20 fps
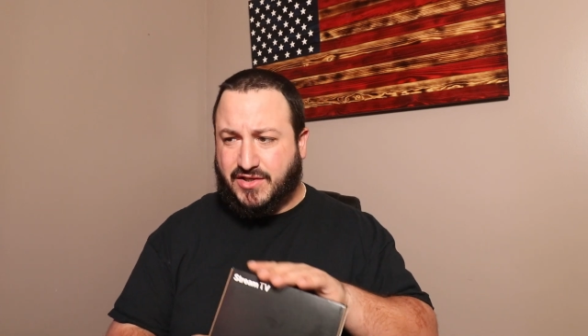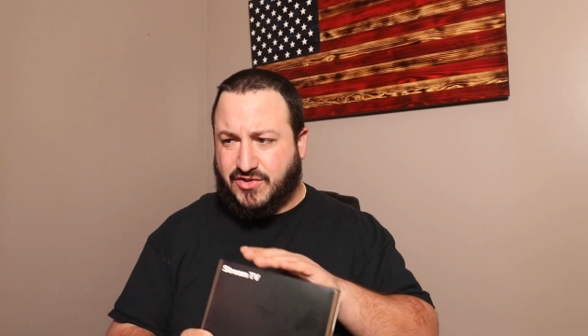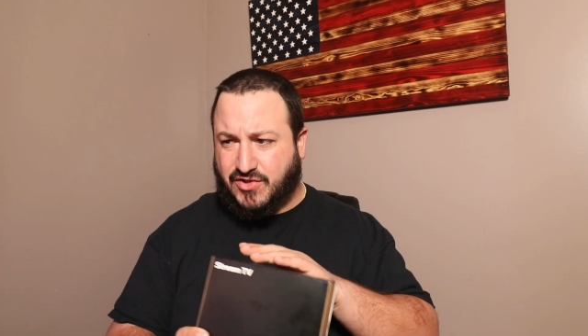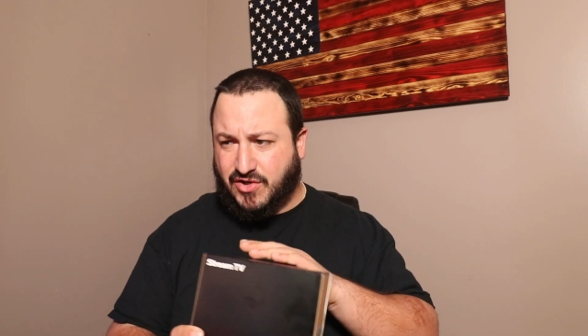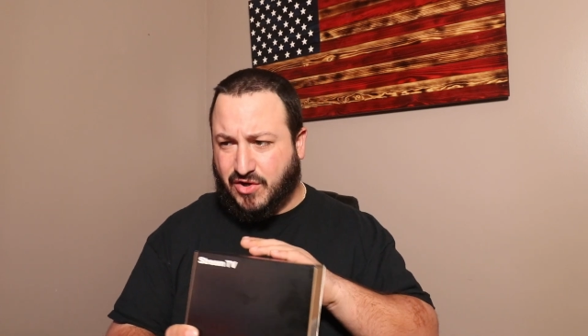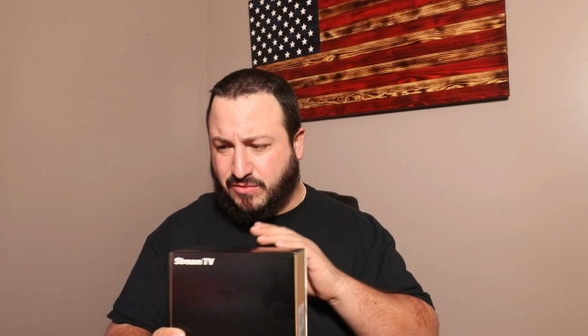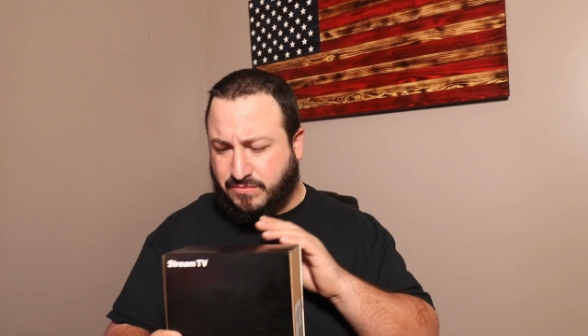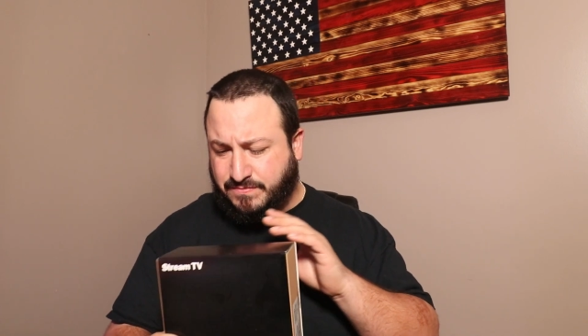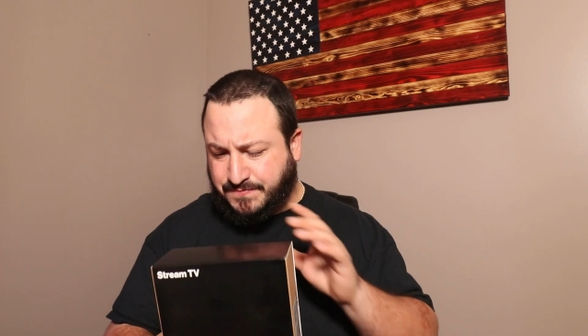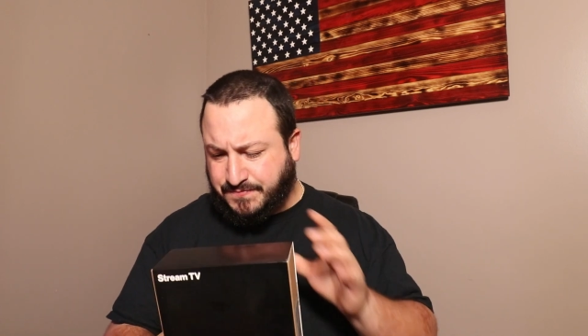
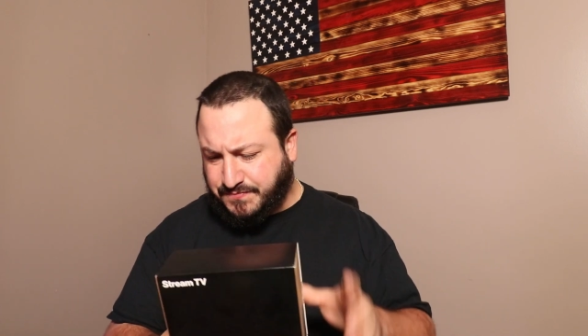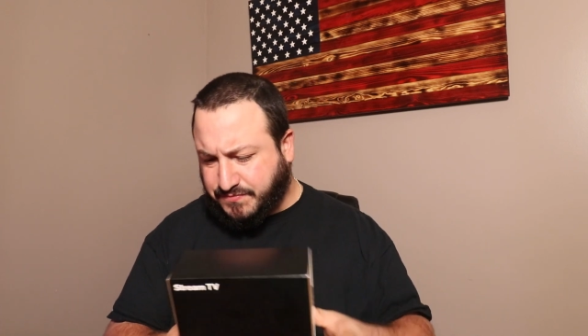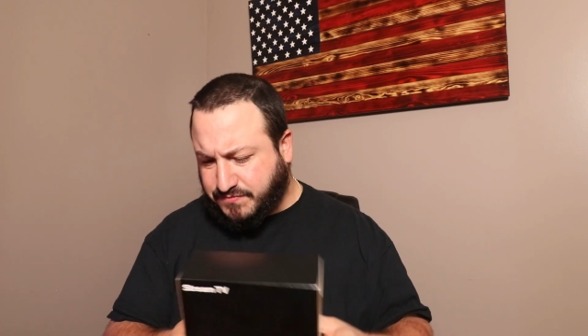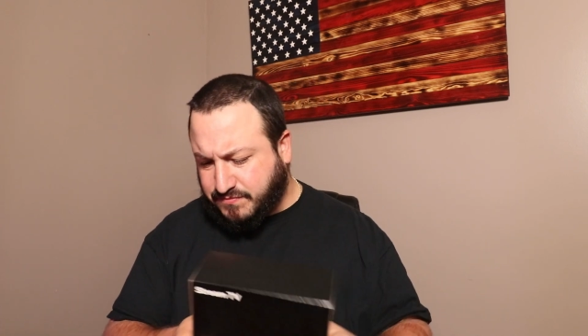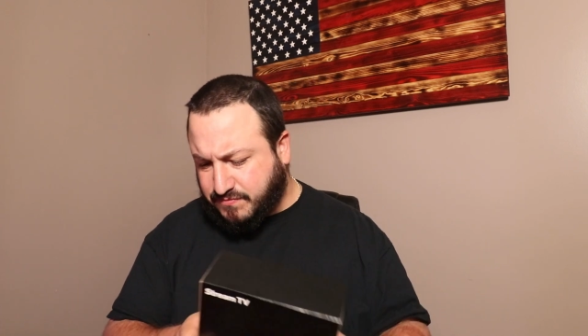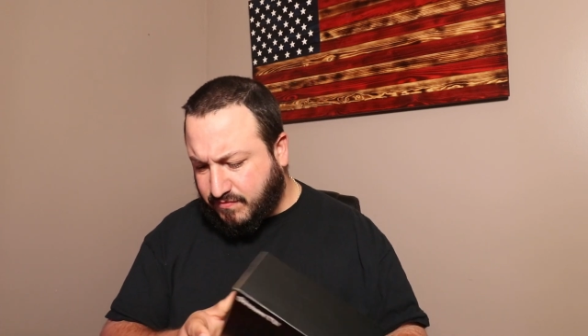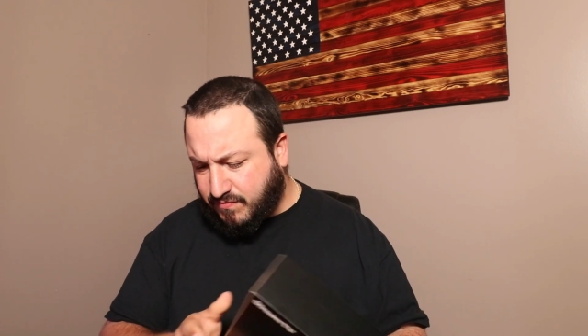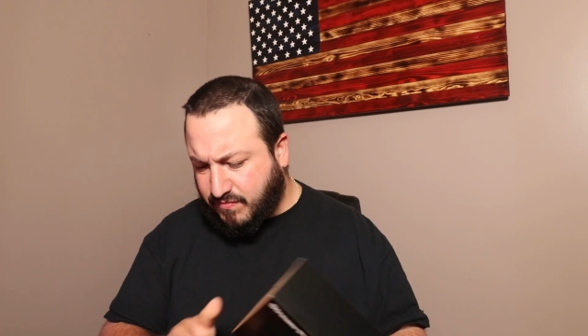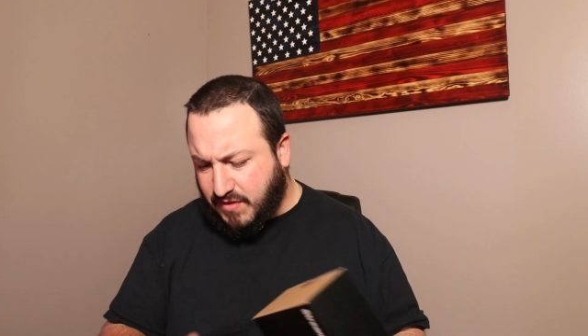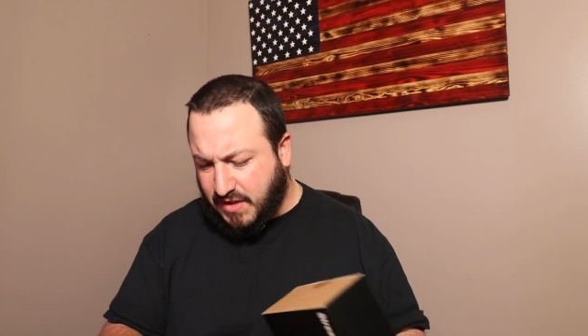So
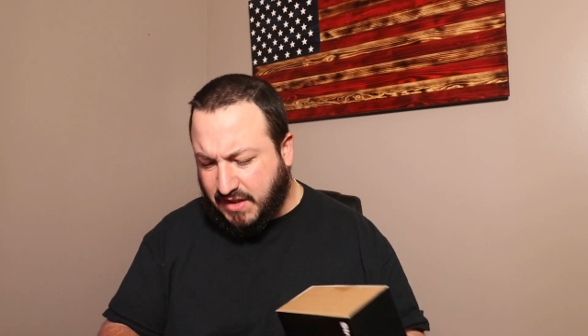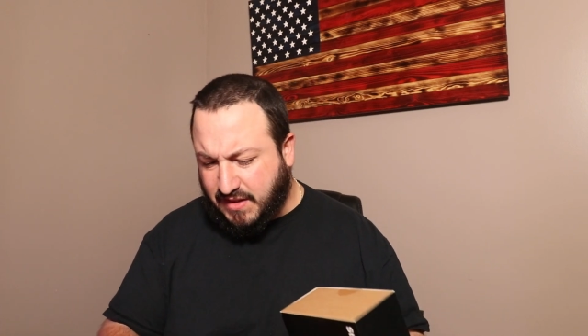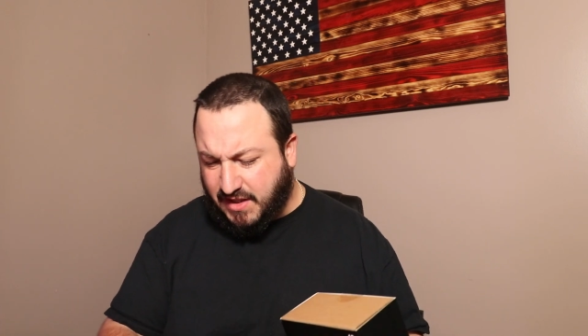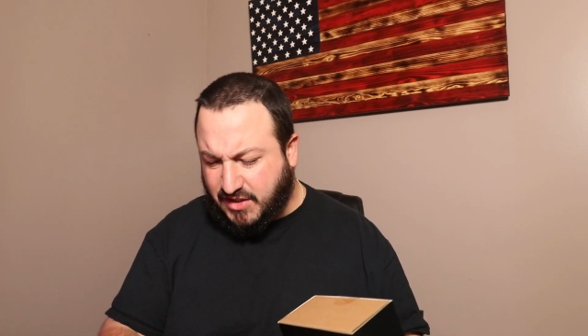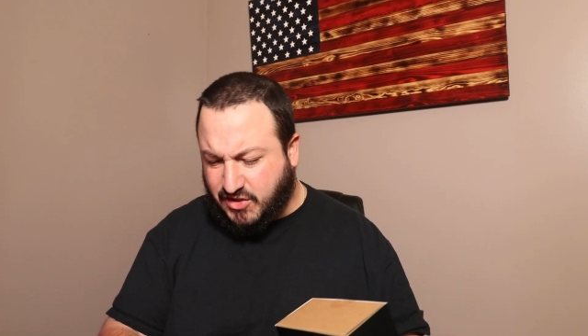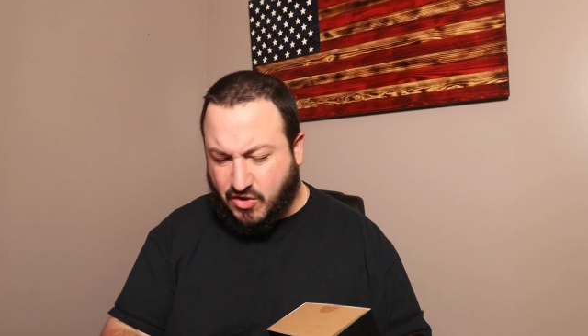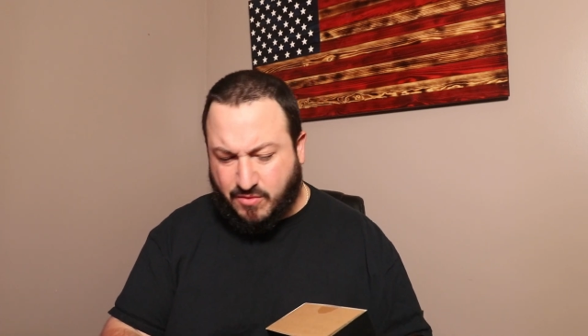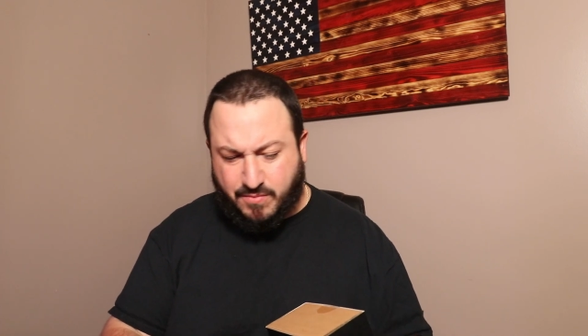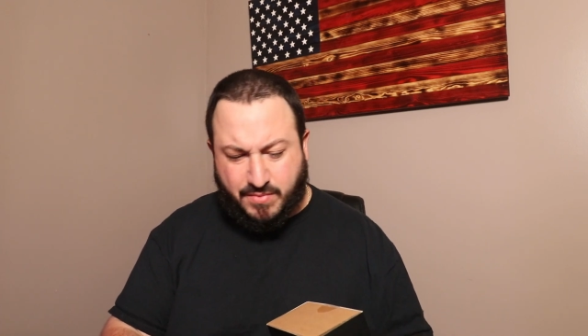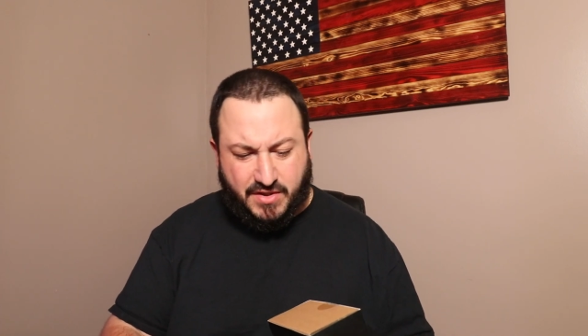
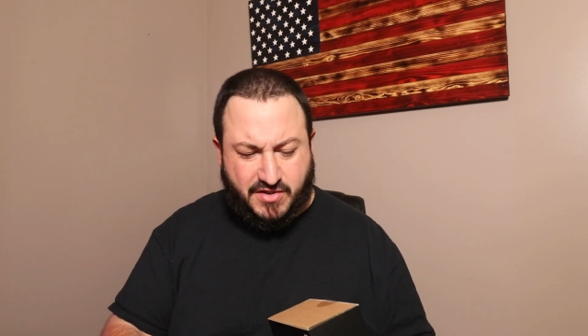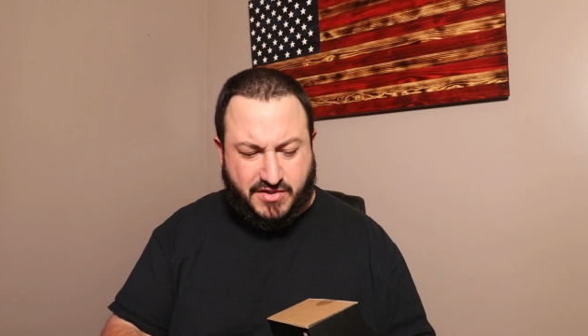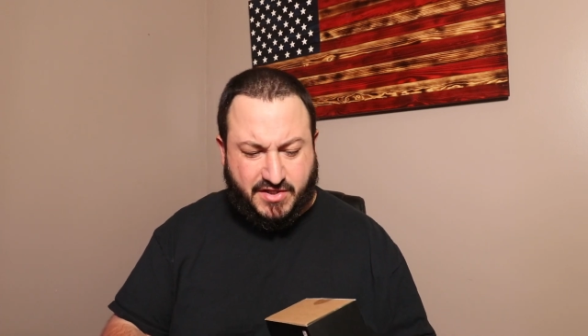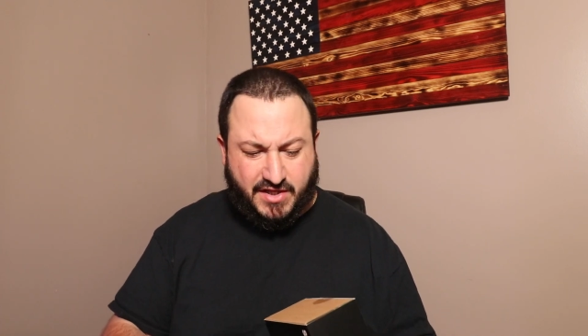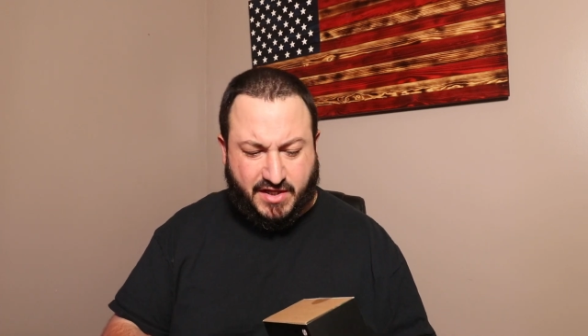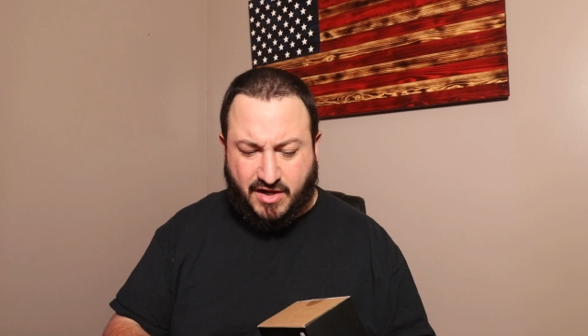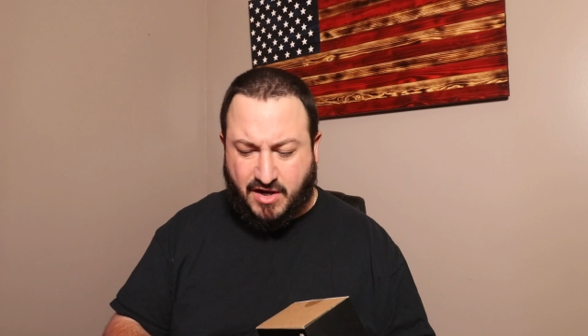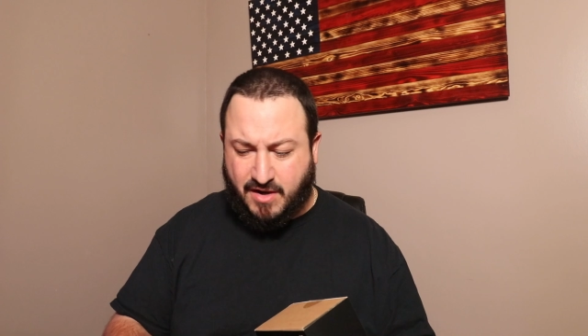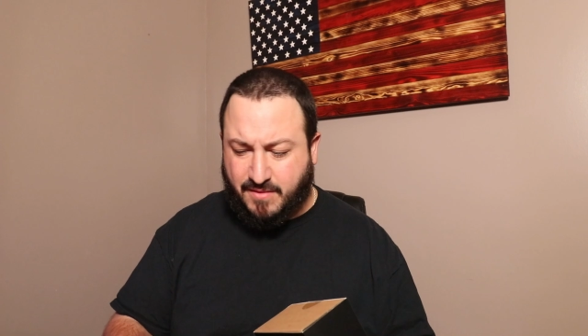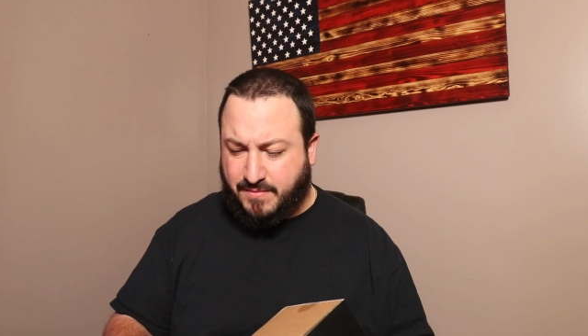let's open this
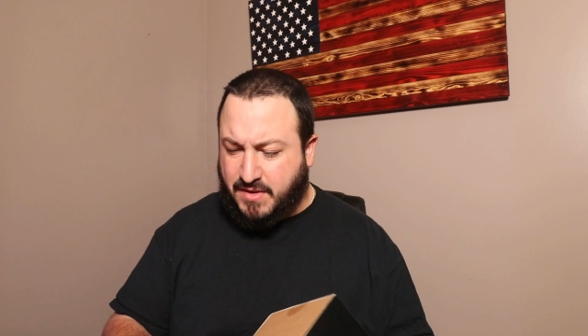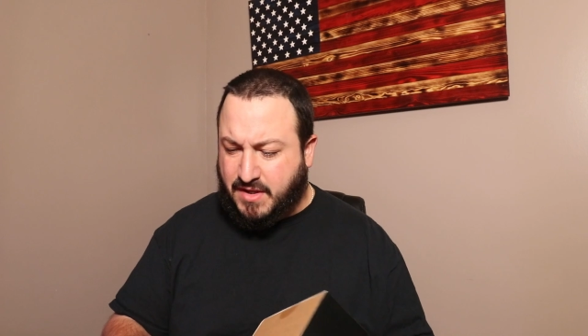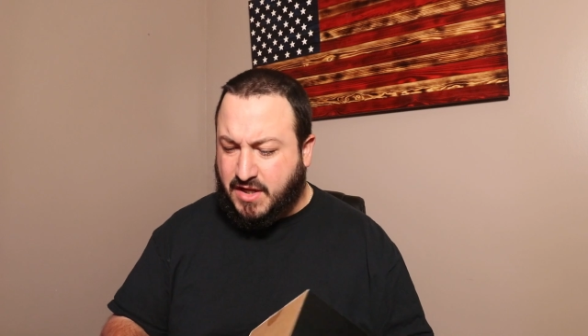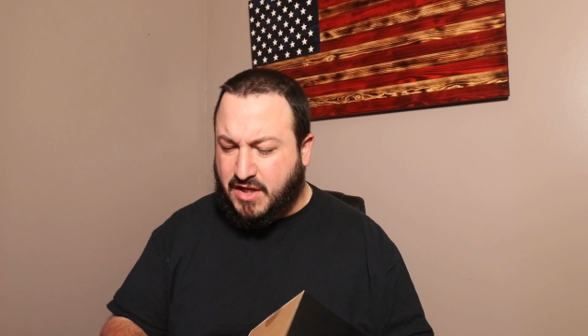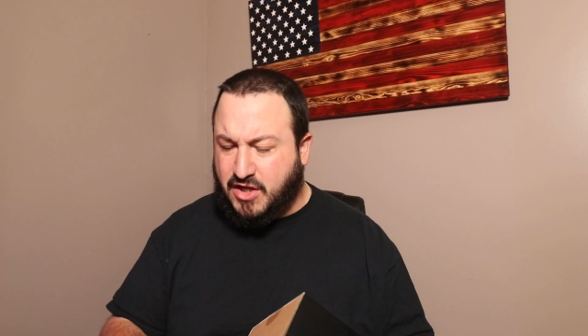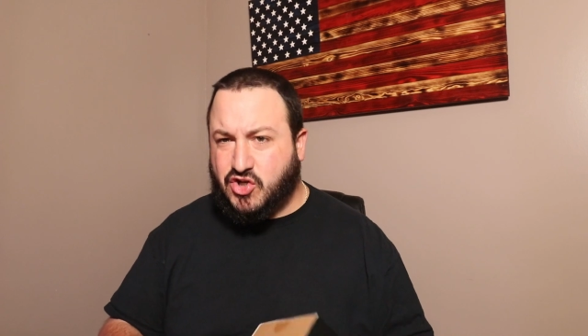thing up,